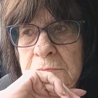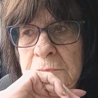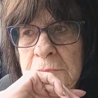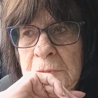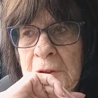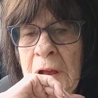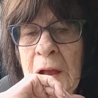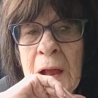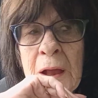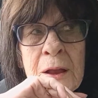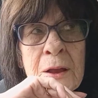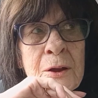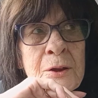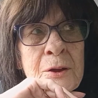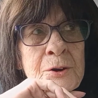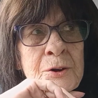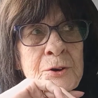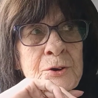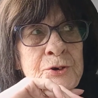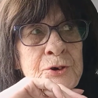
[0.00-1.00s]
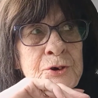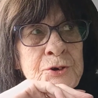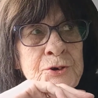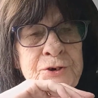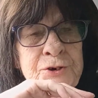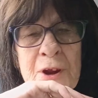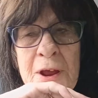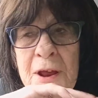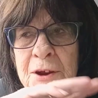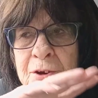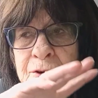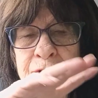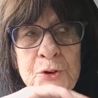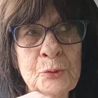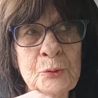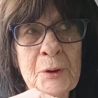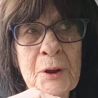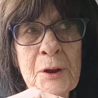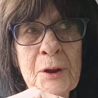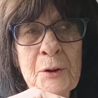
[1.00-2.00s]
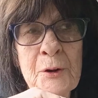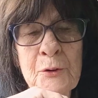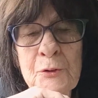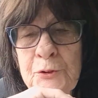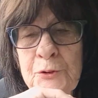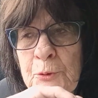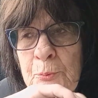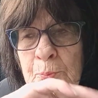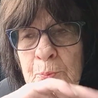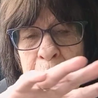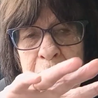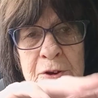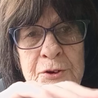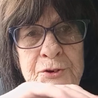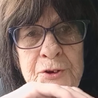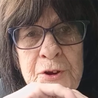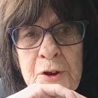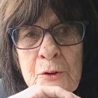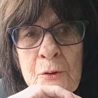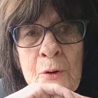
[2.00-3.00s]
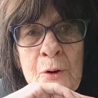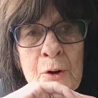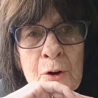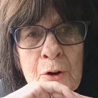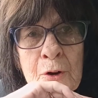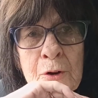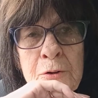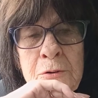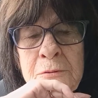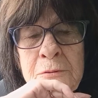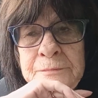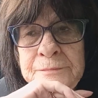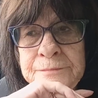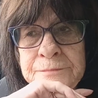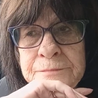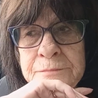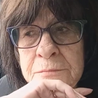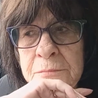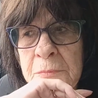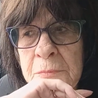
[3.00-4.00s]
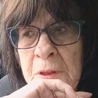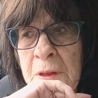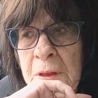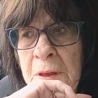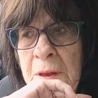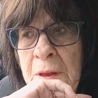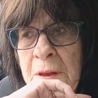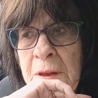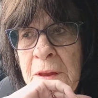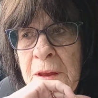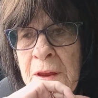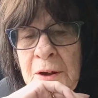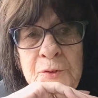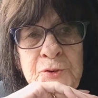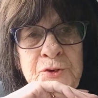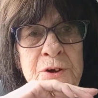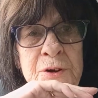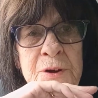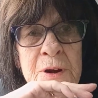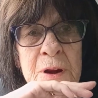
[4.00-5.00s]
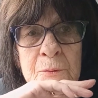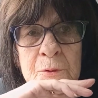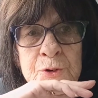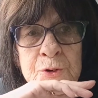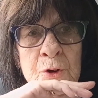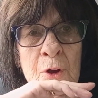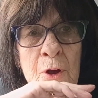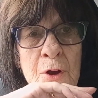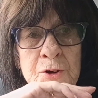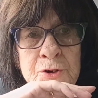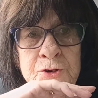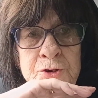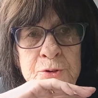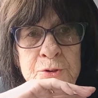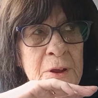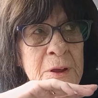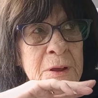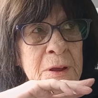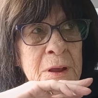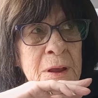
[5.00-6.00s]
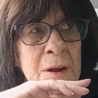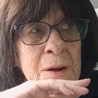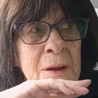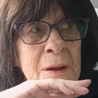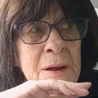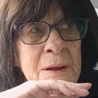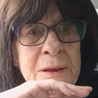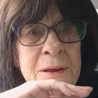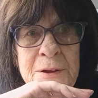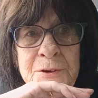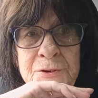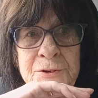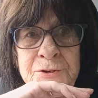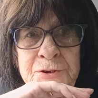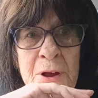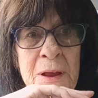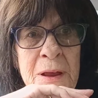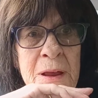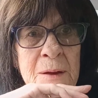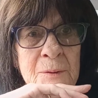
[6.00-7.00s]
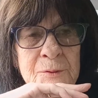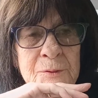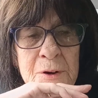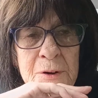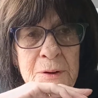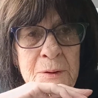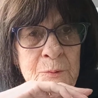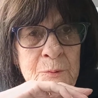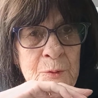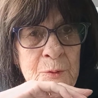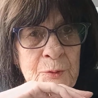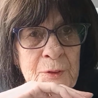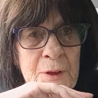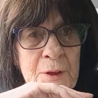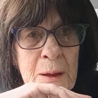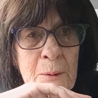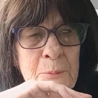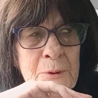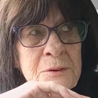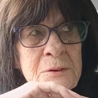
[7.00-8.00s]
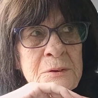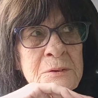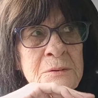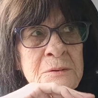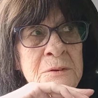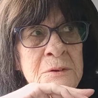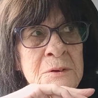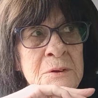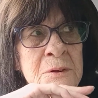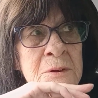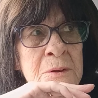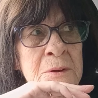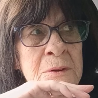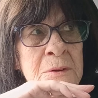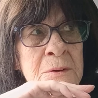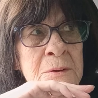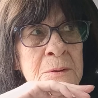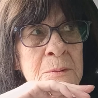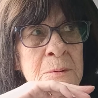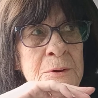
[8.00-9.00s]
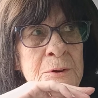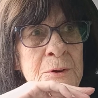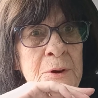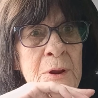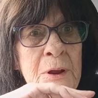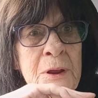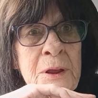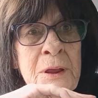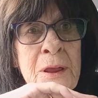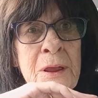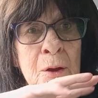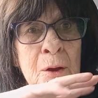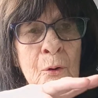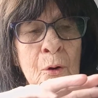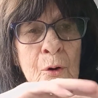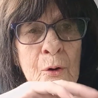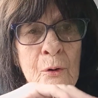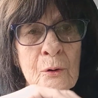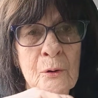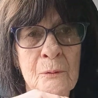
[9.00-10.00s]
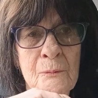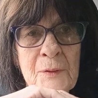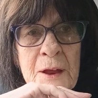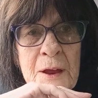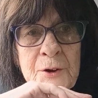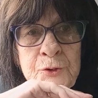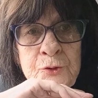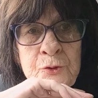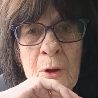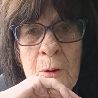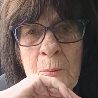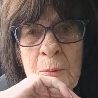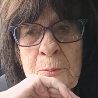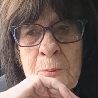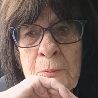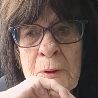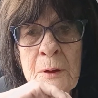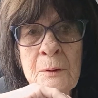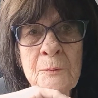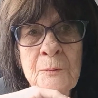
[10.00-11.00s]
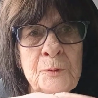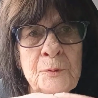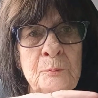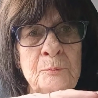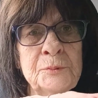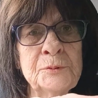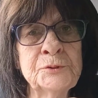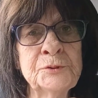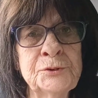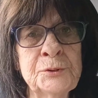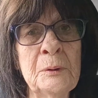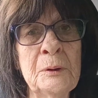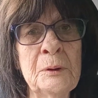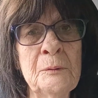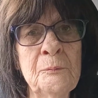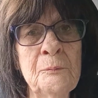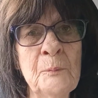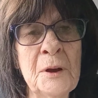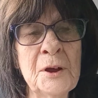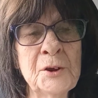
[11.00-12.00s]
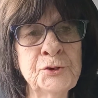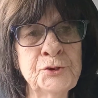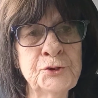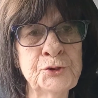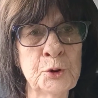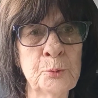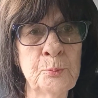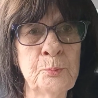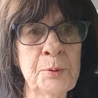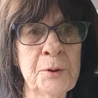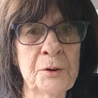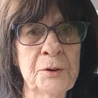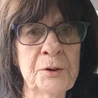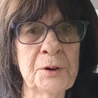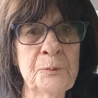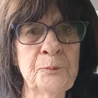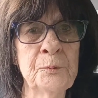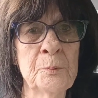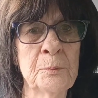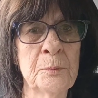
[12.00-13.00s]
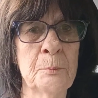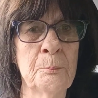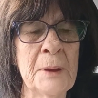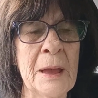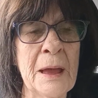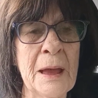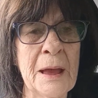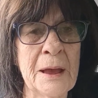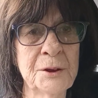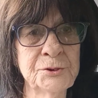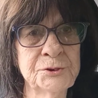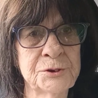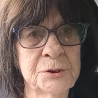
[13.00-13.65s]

I gotta just ask the Creator to please heal her. And if she never talks to me again, I guess I have to live with that. But heal her of that trauma, of my stupidity from the past.